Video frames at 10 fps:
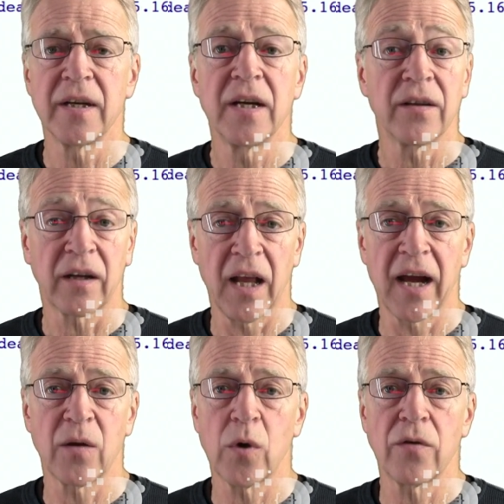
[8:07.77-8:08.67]
The
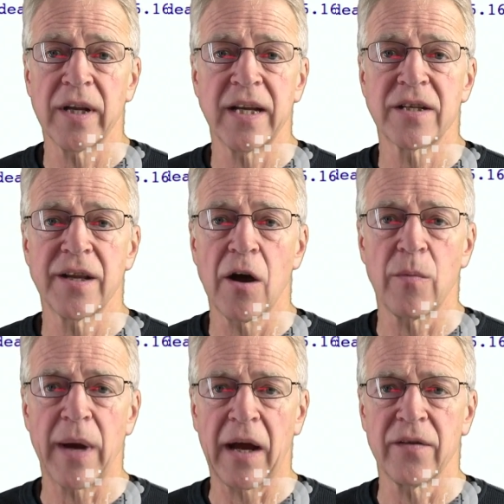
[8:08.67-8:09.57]
client won't need to know
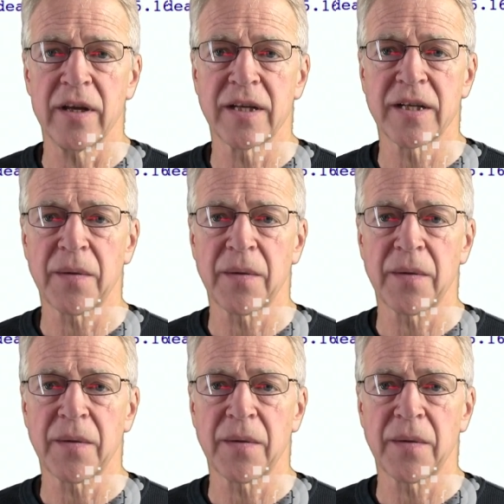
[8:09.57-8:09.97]
about this.